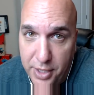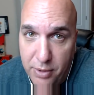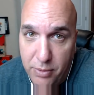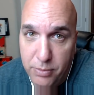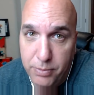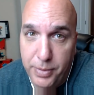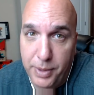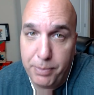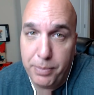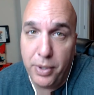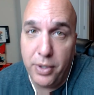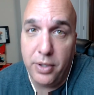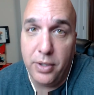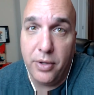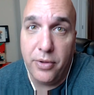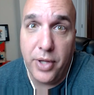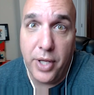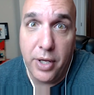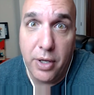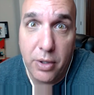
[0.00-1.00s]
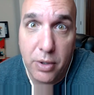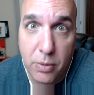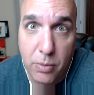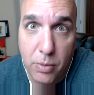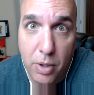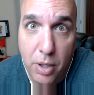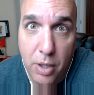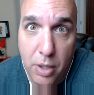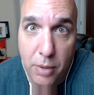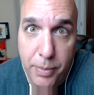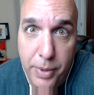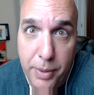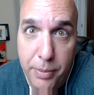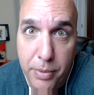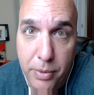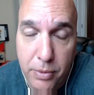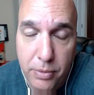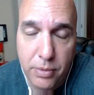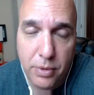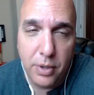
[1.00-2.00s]
Don't be putting the thing underwater,
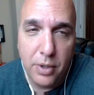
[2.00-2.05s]
people.